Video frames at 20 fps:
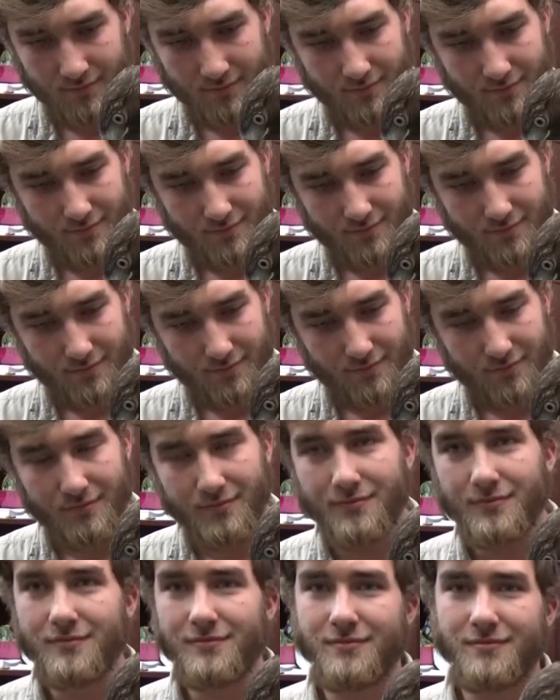So you
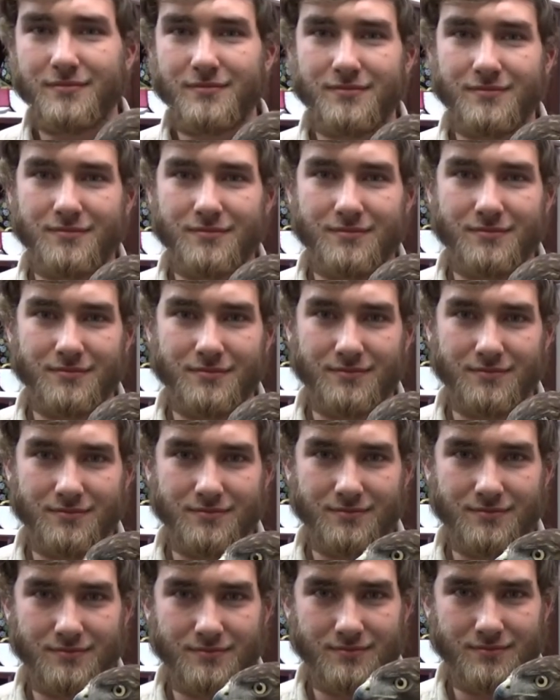use him to hunt
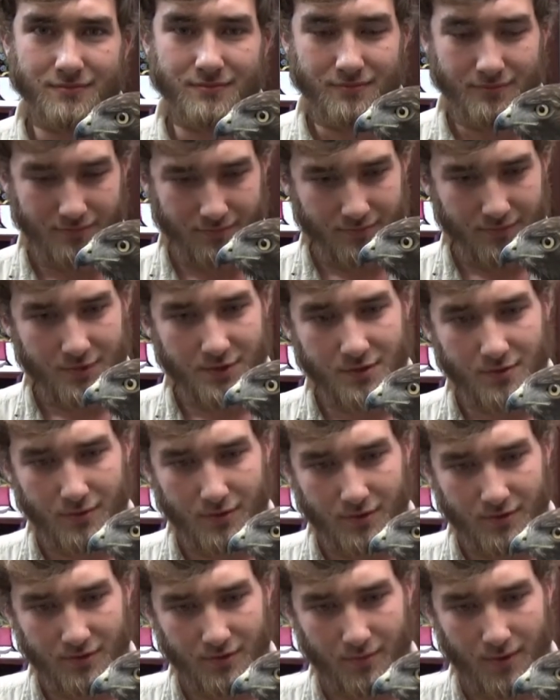squirrels? Mm-hmm.
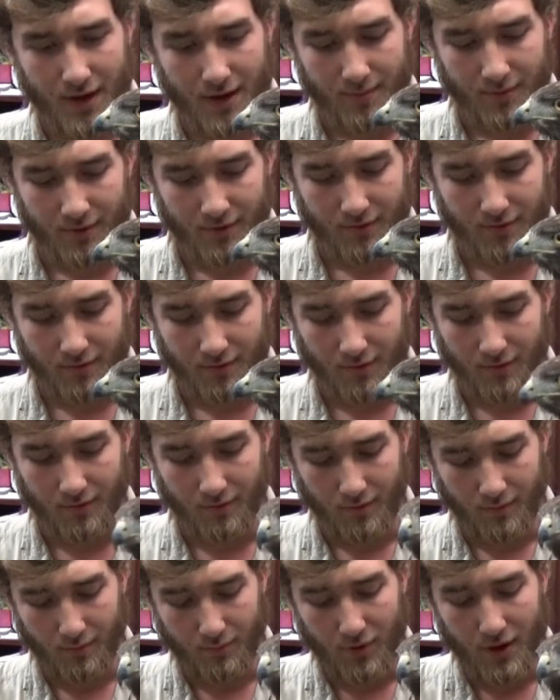Squirrels and rabbits is our
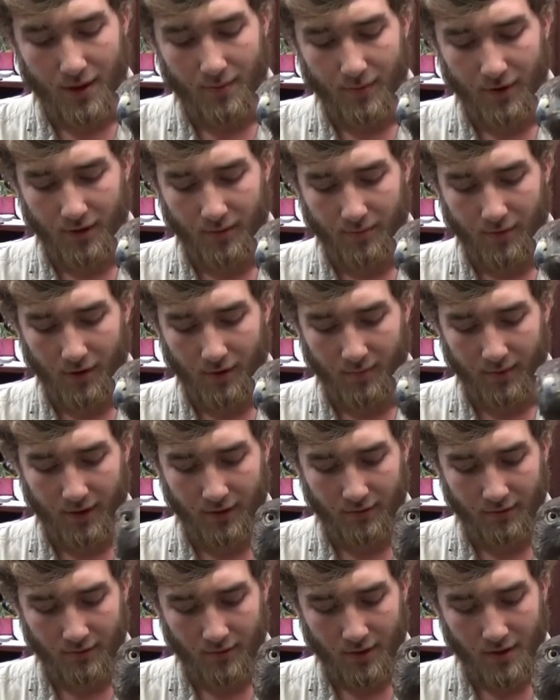primary prey
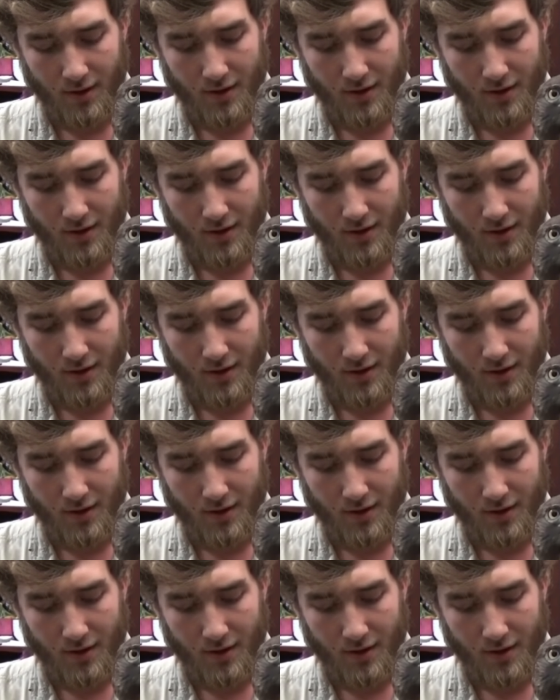base.